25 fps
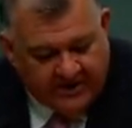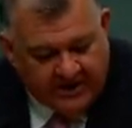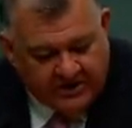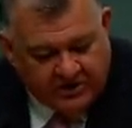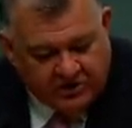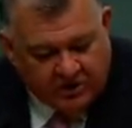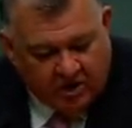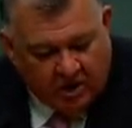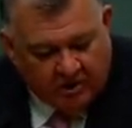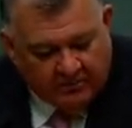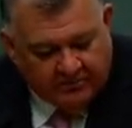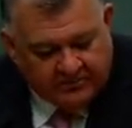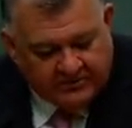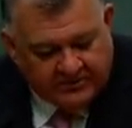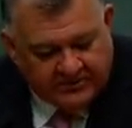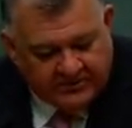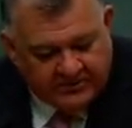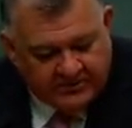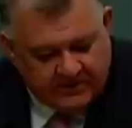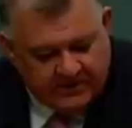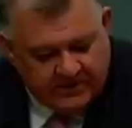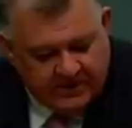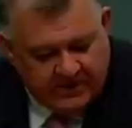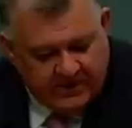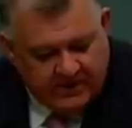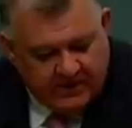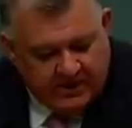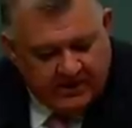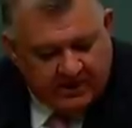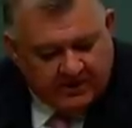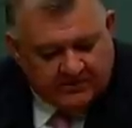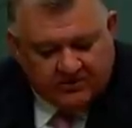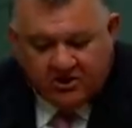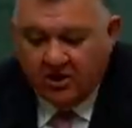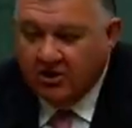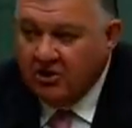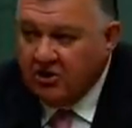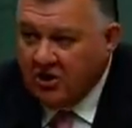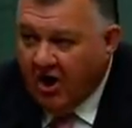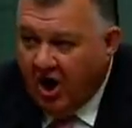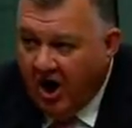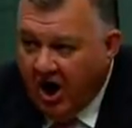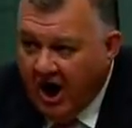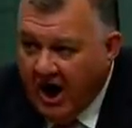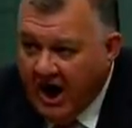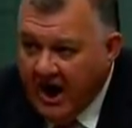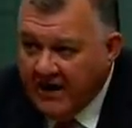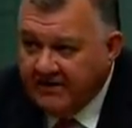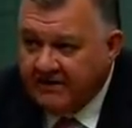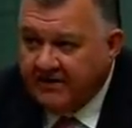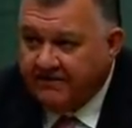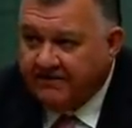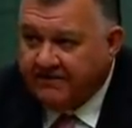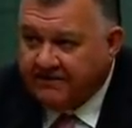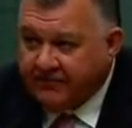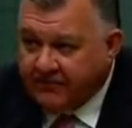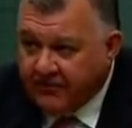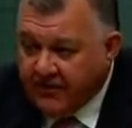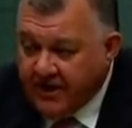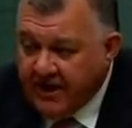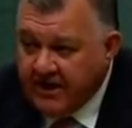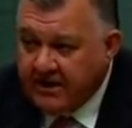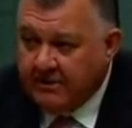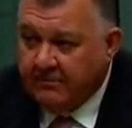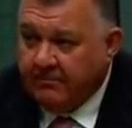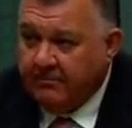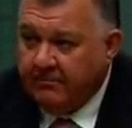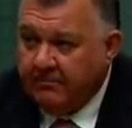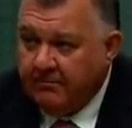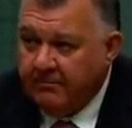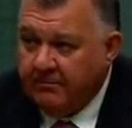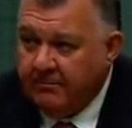jobs, denied the freedom